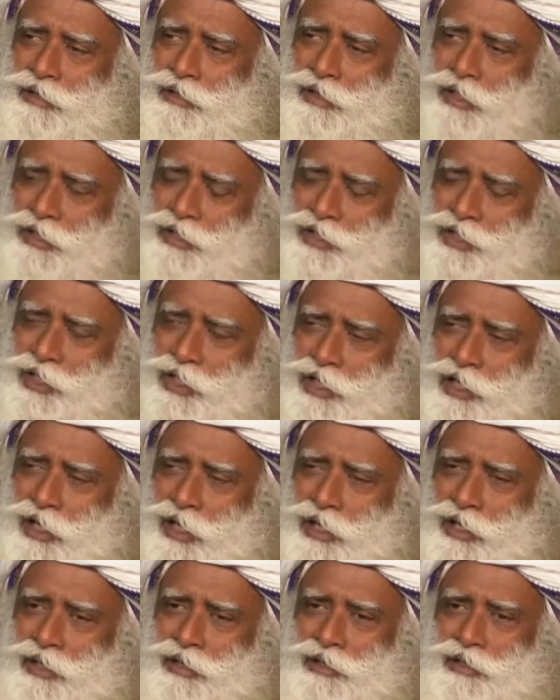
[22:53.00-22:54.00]
the
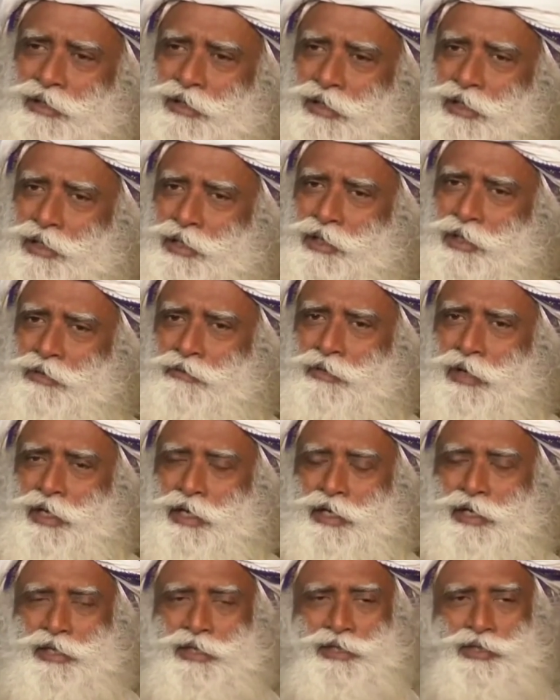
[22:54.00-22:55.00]
seagull,
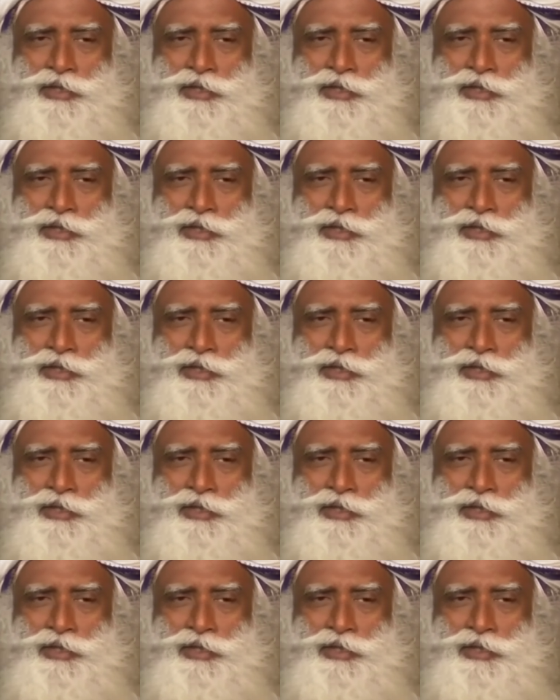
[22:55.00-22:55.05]
when it is